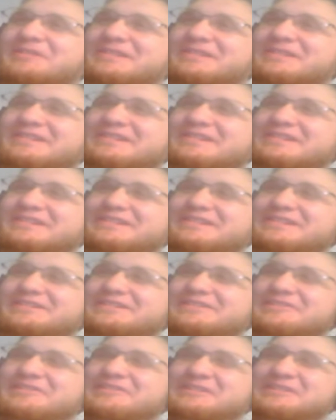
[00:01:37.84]

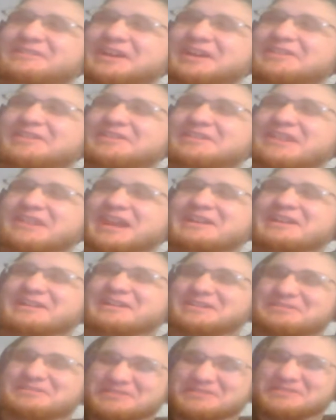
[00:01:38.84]
you could tell that they had
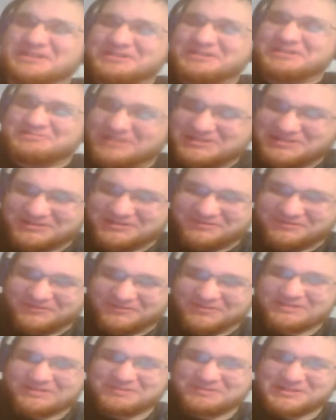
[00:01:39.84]
a limited budget
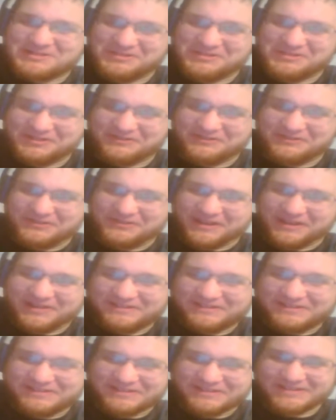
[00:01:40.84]
for special
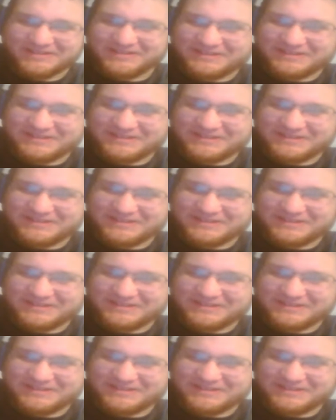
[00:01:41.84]
effects.